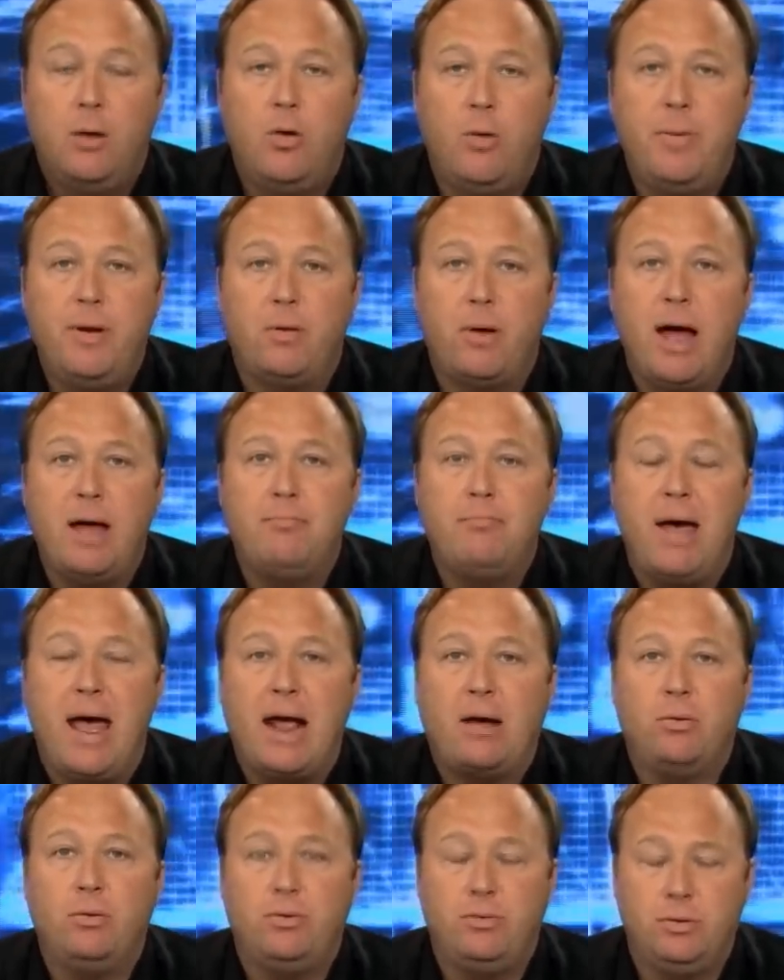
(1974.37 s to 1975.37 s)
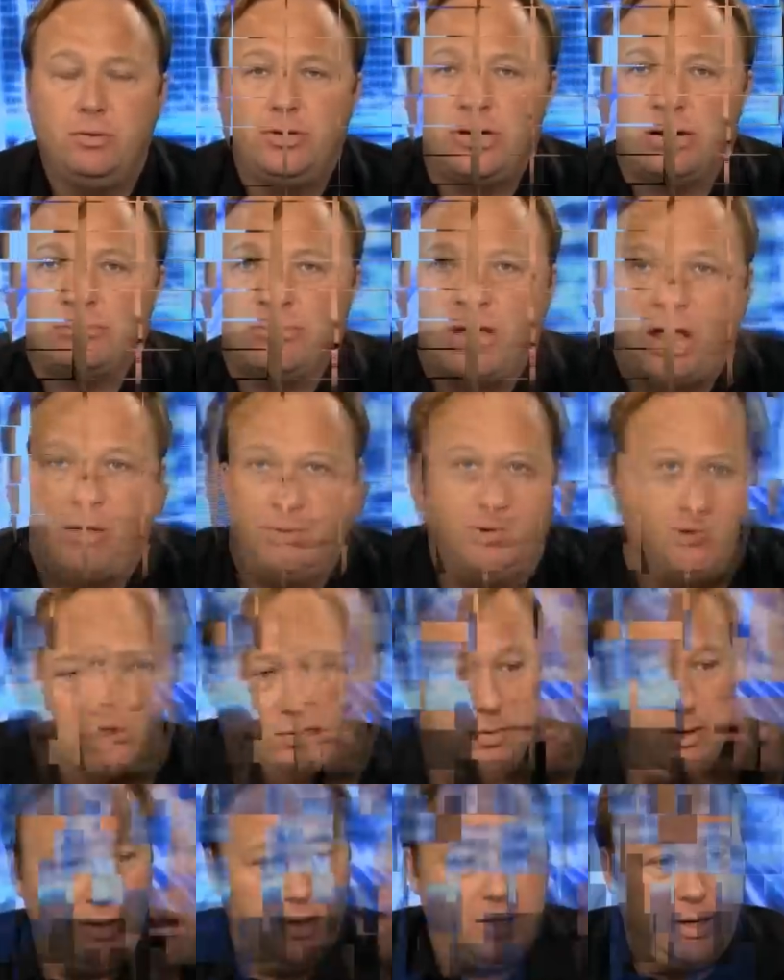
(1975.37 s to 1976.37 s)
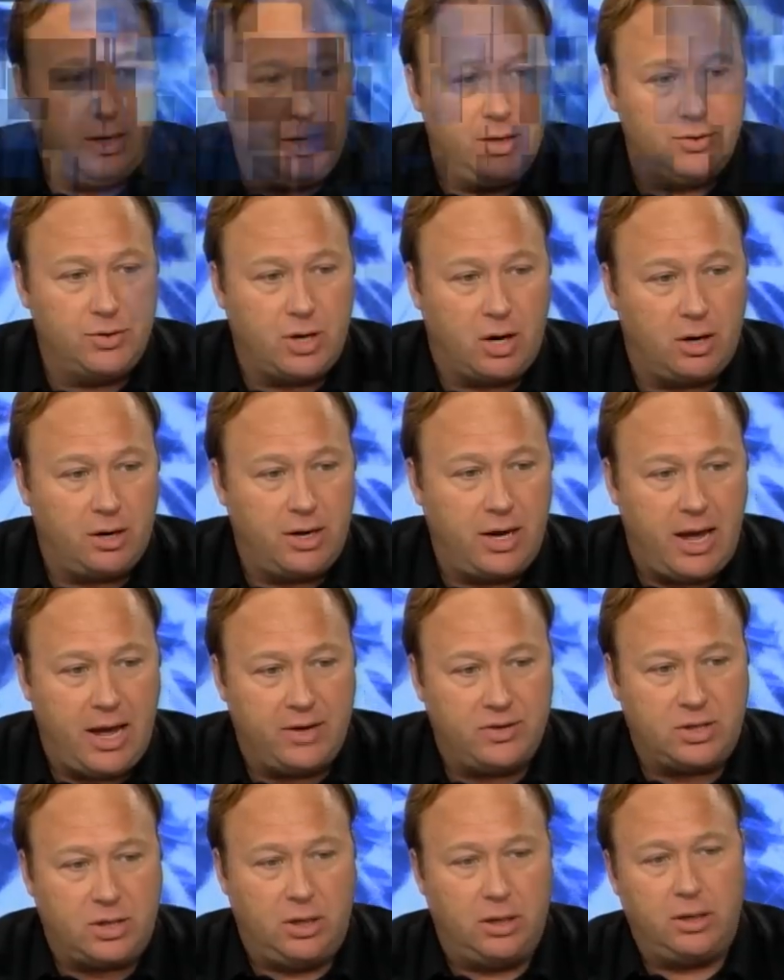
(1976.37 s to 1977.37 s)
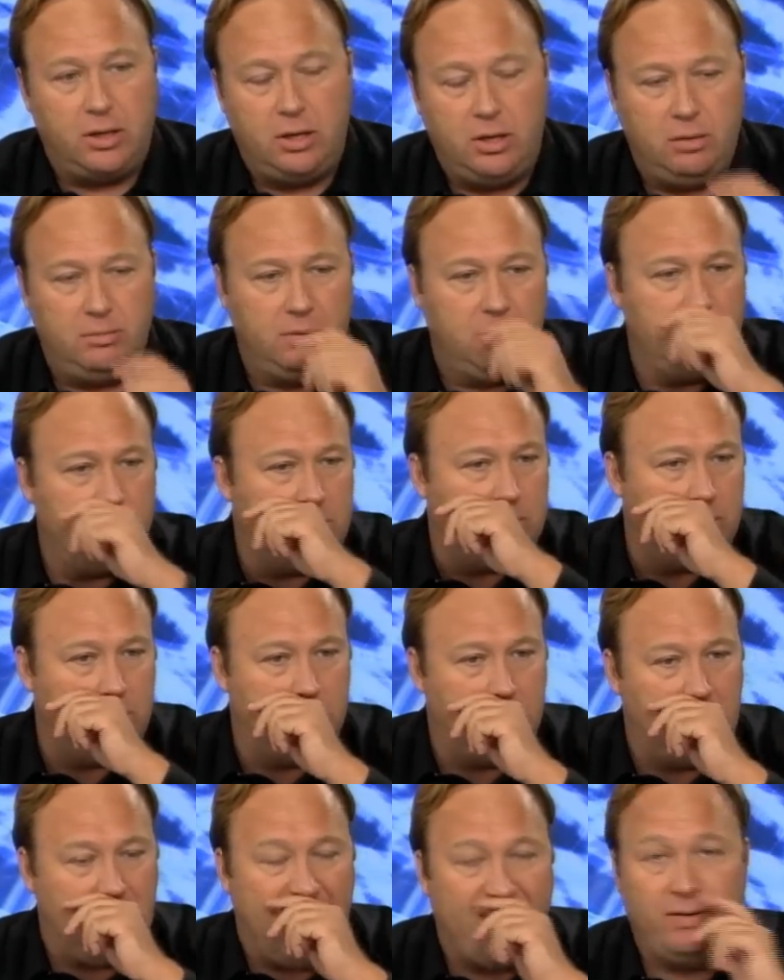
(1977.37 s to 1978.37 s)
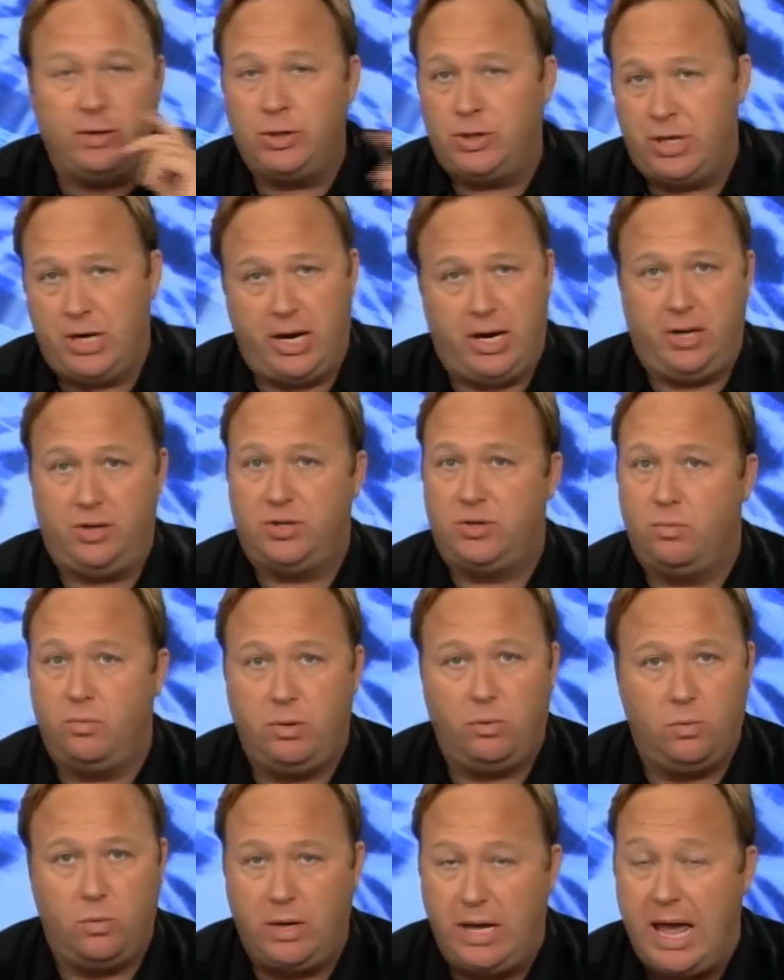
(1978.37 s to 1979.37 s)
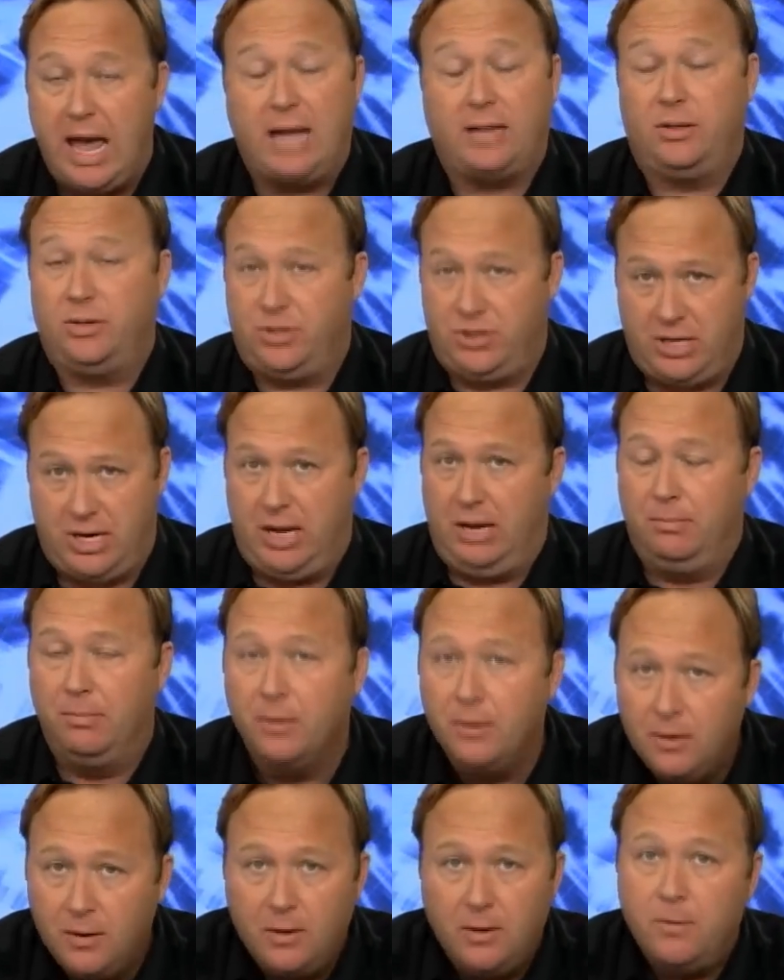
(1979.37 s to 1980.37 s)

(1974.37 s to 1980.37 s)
We'll be right back with Chuck, Chuck Baldwin, Baldwin uh, is our guest. Look, humans haven't changed. We, we act the same.